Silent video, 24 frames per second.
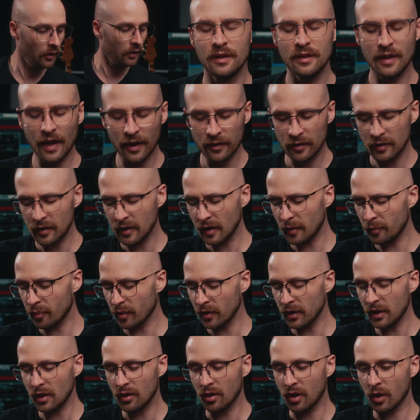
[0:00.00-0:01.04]
Yeah, you can get
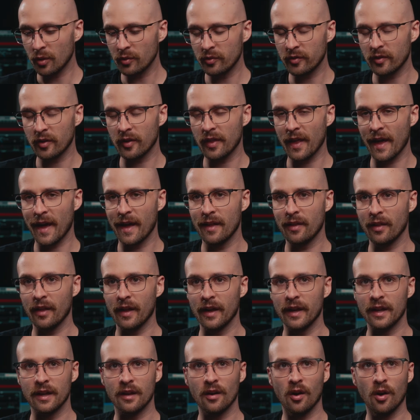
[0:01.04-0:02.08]
pretty close to that,
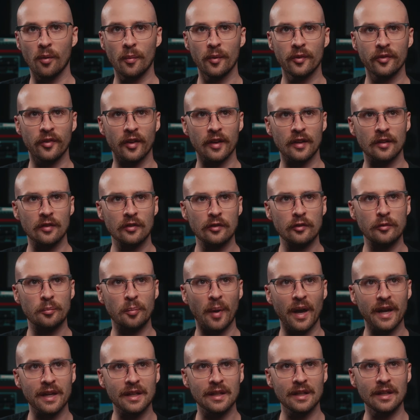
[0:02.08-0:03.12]
like almost like
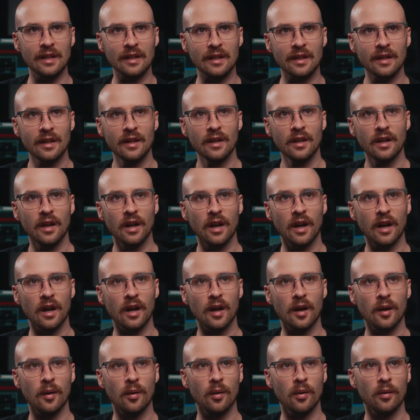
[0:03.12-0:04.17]
spiny
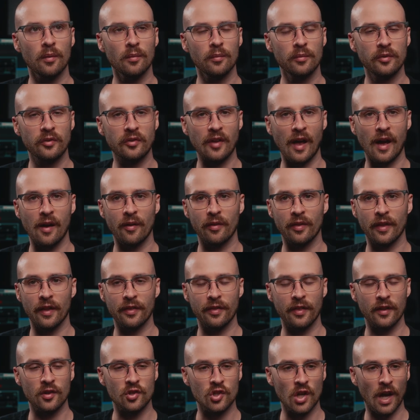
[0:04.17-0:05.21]
sound
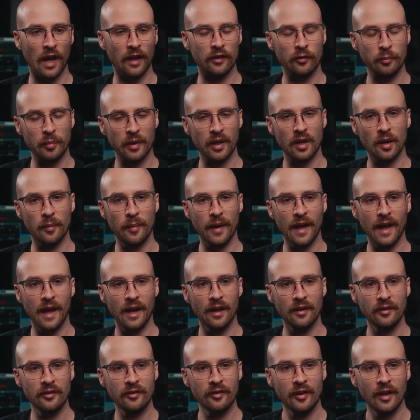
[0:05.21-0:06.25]
that the Jazz pickup
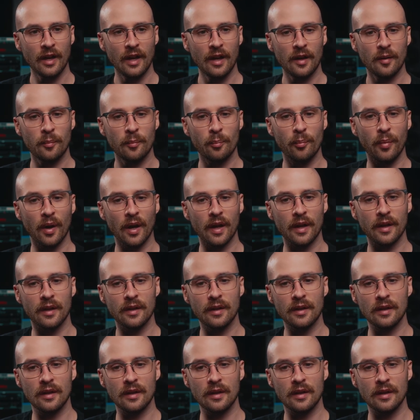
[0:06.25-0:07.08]
has, but